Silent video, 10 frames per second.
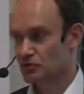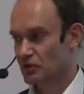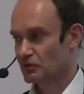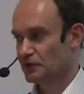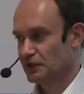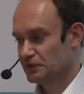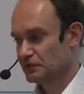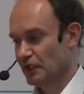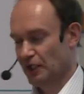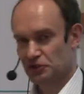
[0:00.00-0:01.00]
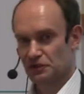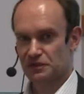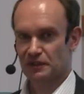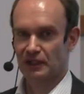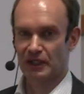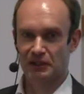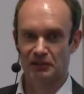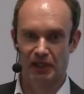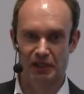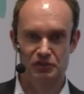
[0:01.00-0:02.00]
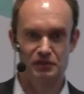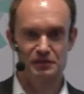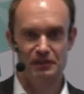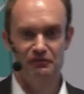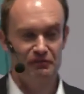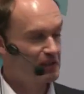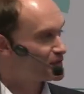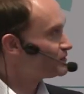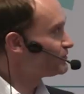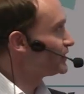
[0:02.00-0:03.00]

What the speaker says: Concrete actions. I like actions and facts and